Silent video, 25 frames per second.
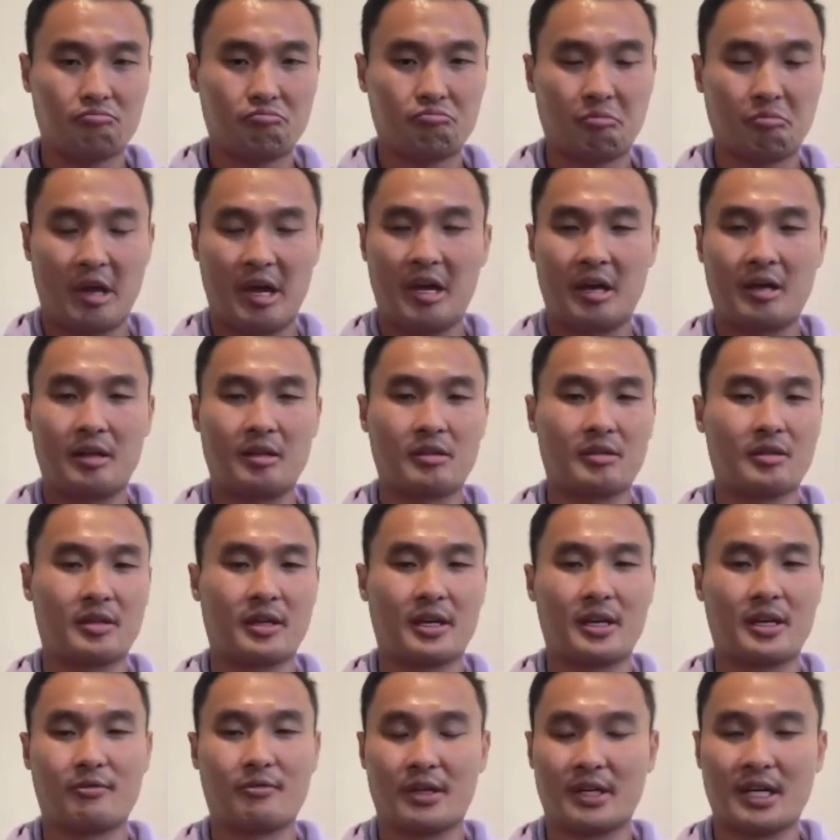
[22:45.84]
and they
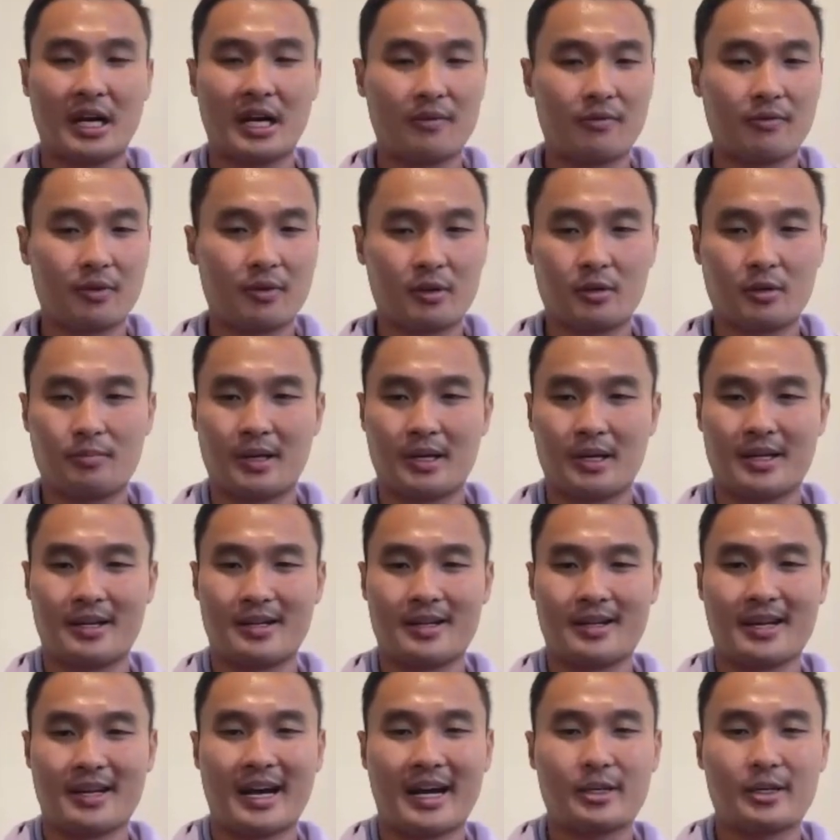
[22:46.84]
recovered, but
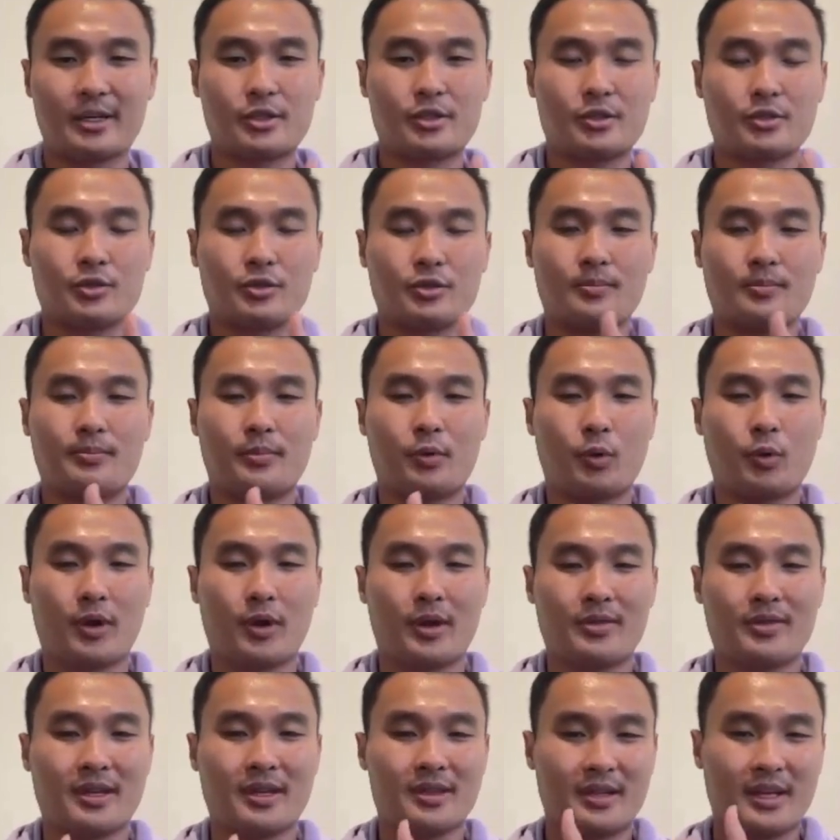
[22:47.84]
not to the point
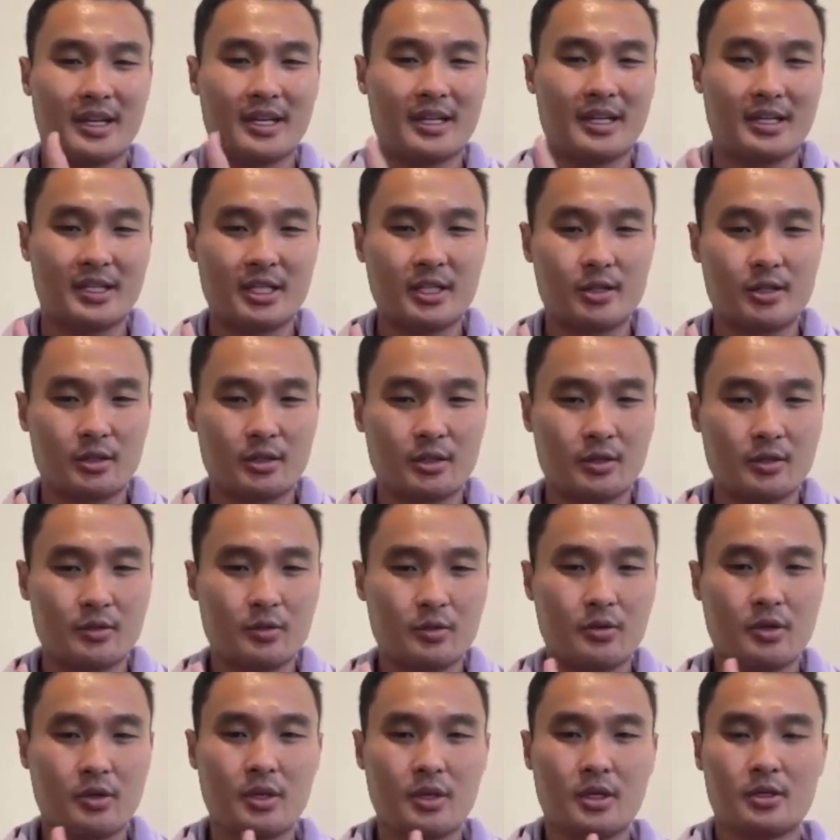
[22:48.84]
that they need to
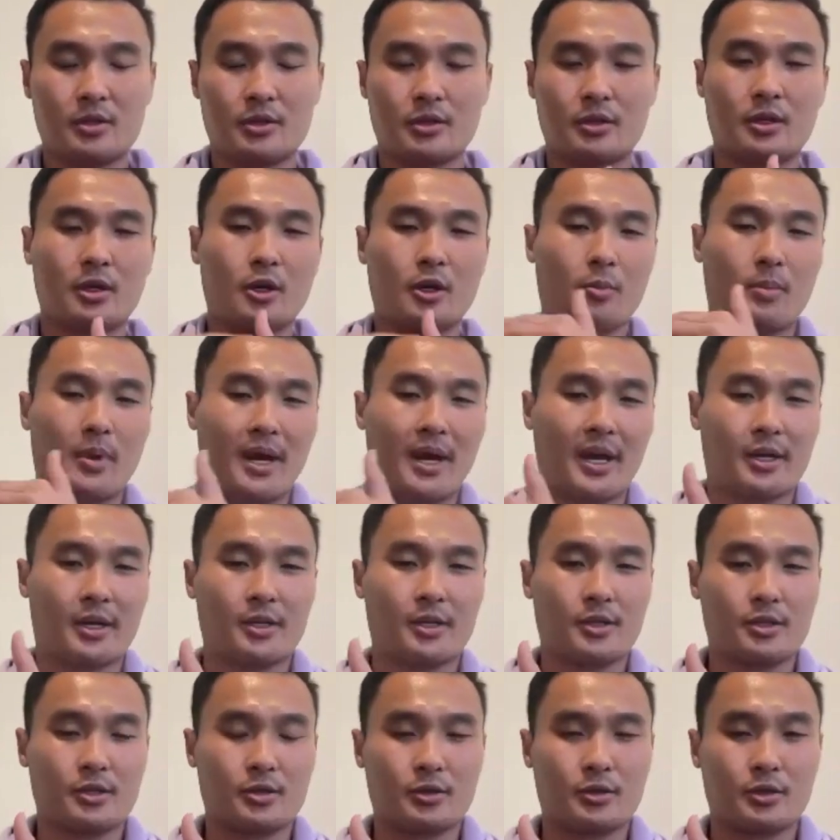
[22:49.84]
go back
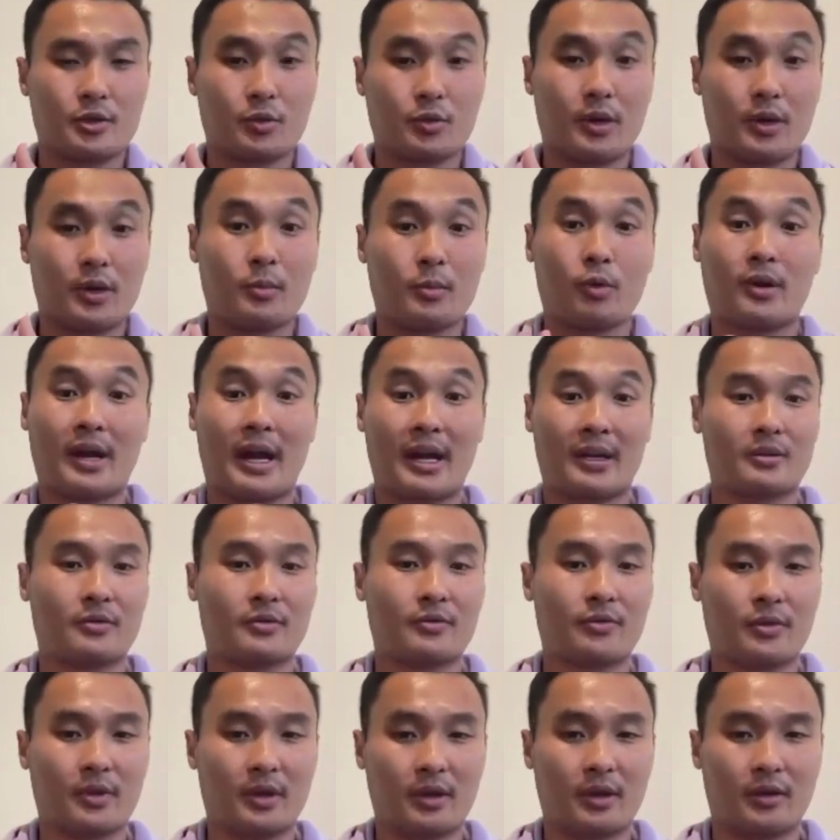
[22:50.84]
into doing more active
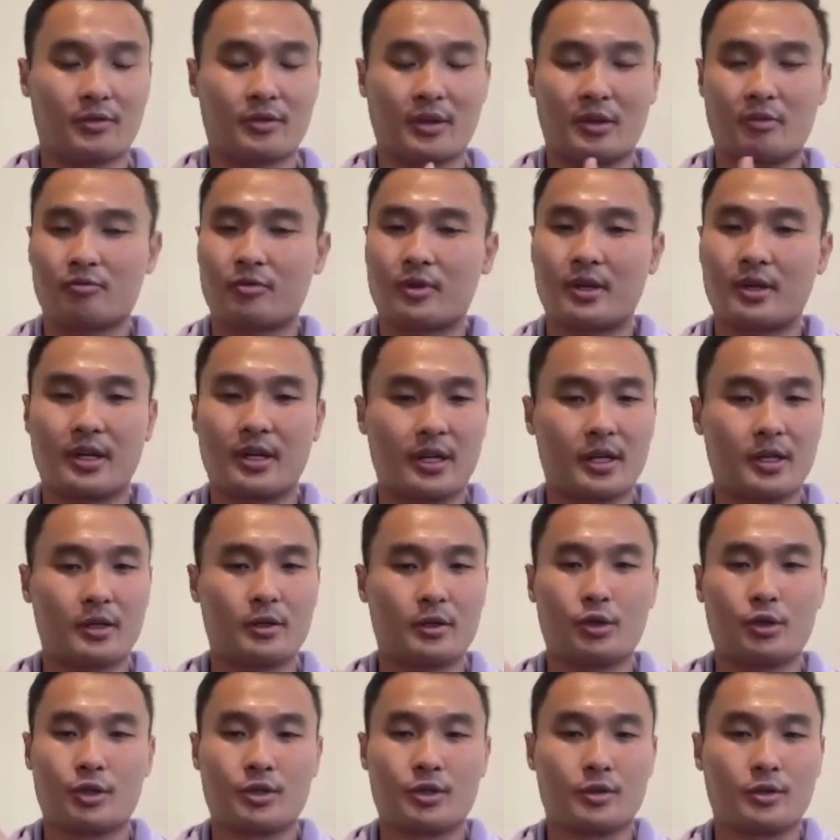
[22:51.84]
things like running
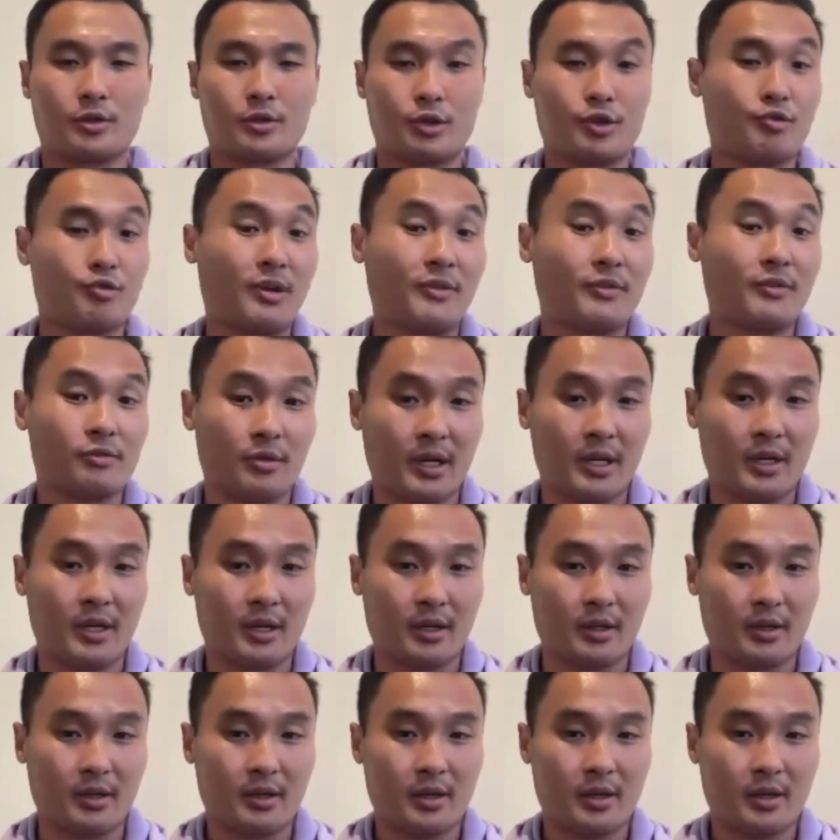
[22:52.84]
or strength training.